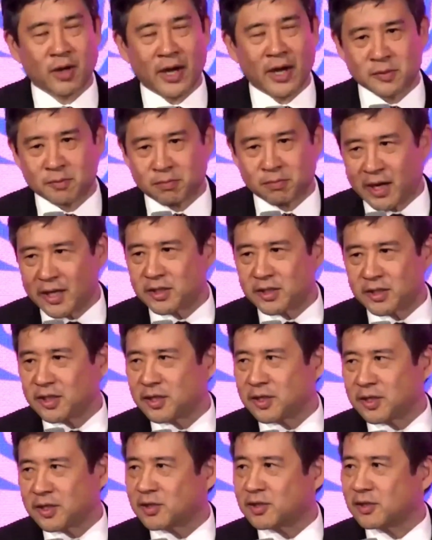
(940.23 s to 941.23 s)

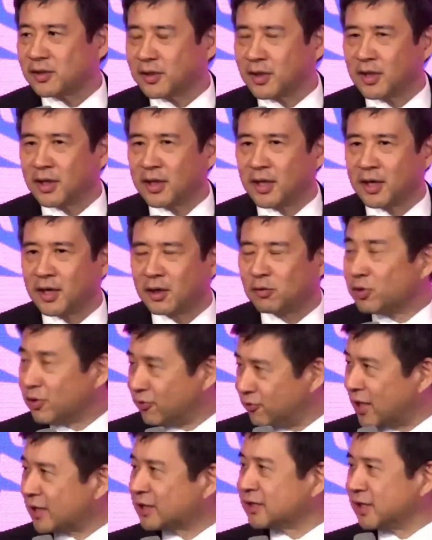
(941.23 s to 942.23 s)
prices are
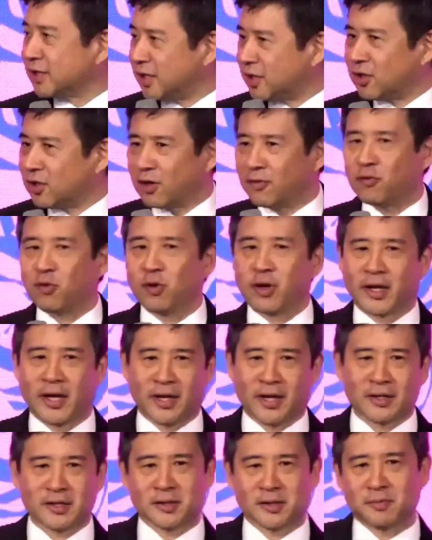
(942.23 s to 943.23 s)
reflected in our
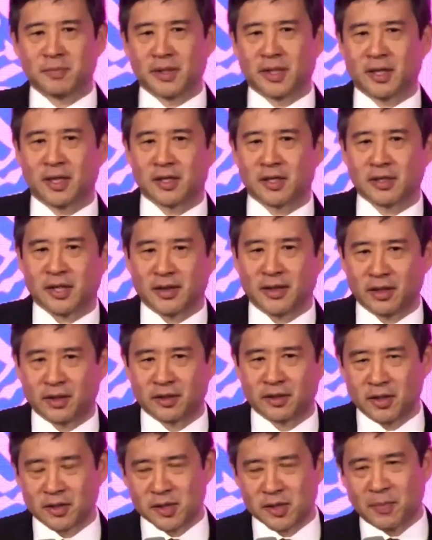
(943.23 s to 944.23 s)
forecasts because I think
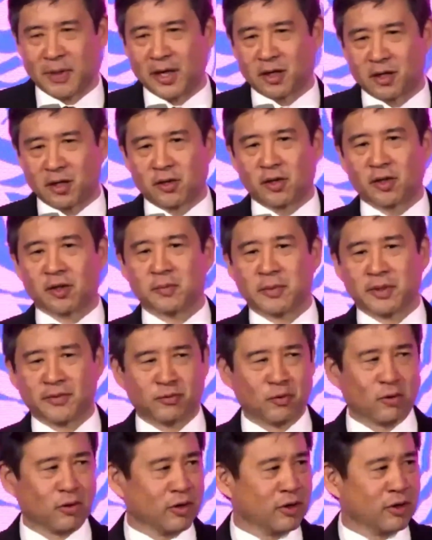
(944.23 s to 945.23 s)
the spike occurred
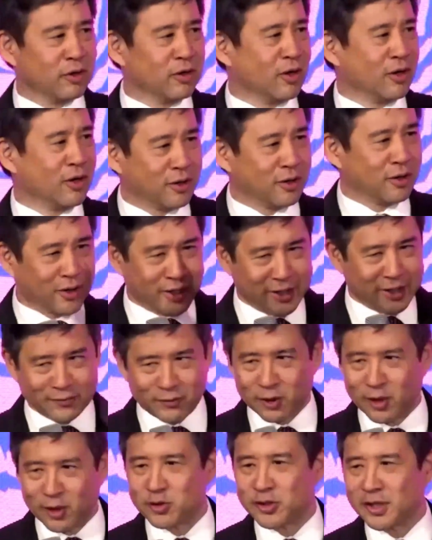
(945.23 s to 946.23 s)
before our kind of
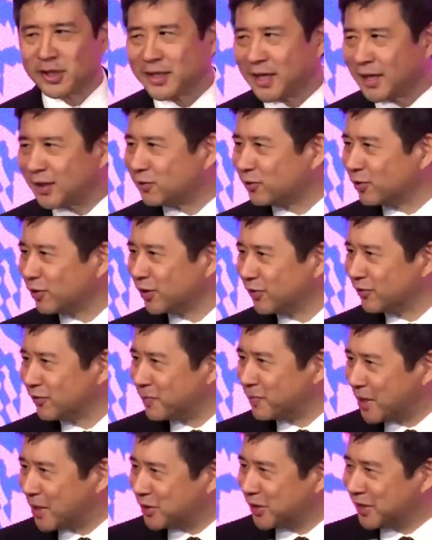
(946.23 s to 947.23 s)
closing date for
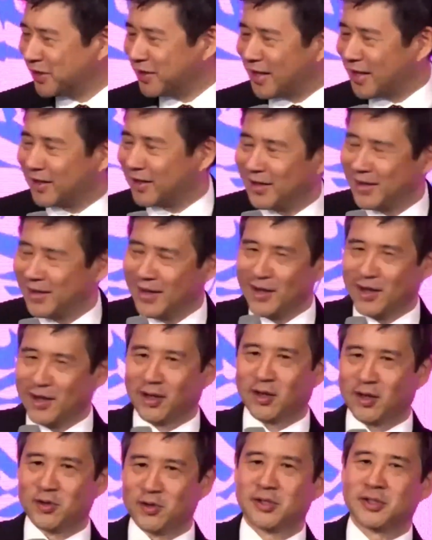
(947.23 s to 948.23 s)
information that
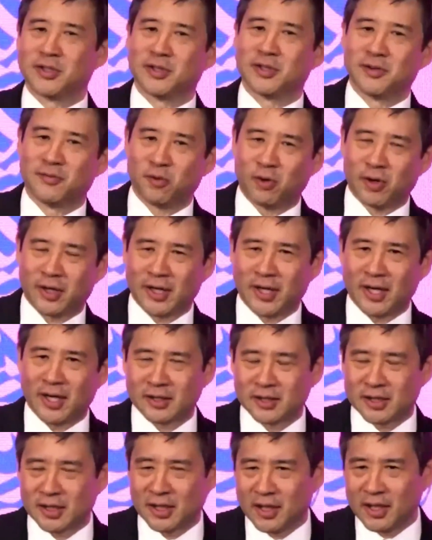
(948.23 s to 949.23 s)
goes into the
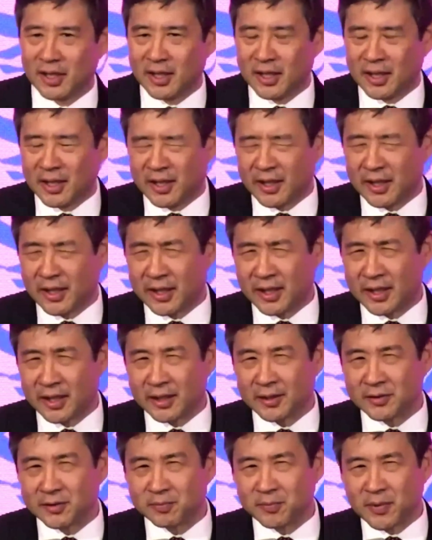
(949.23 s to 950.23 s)
forecast.
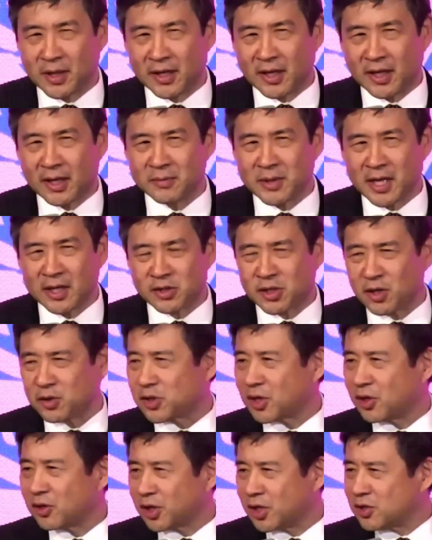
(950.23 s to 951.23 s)
And I'm not so
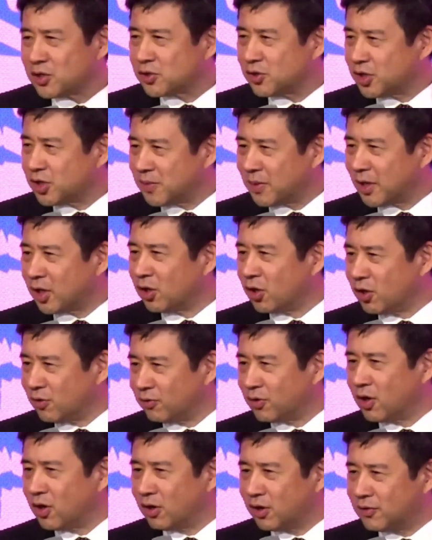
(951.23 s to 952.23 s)
concerned about
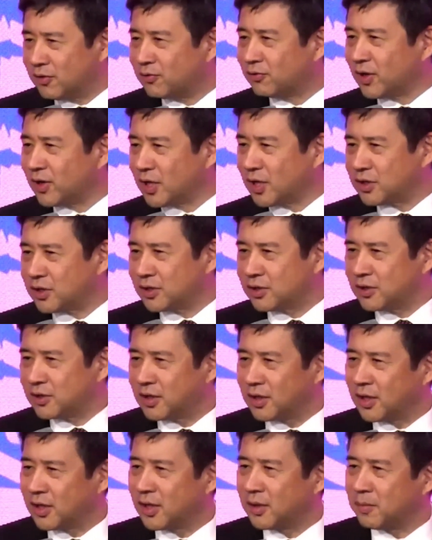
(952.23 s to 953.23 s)
overall inflation,
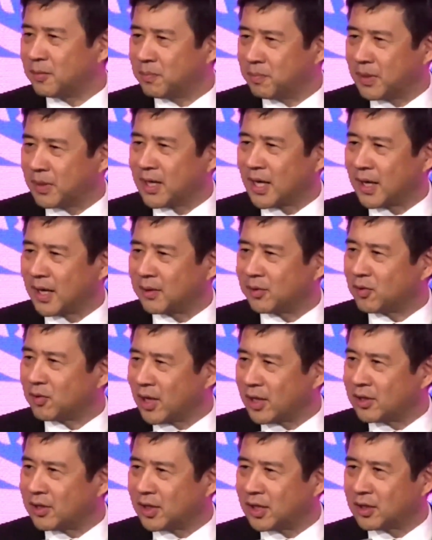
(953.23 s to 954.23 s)
but I
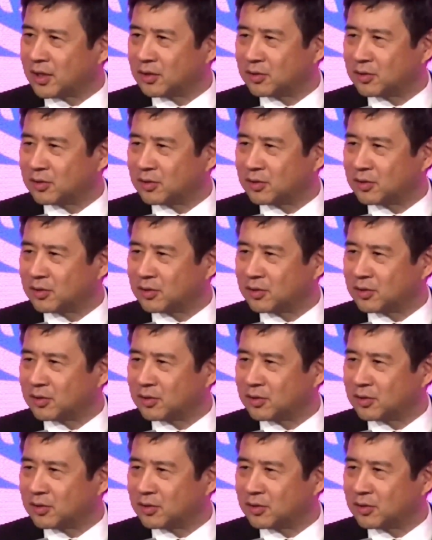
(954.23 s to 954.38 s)
think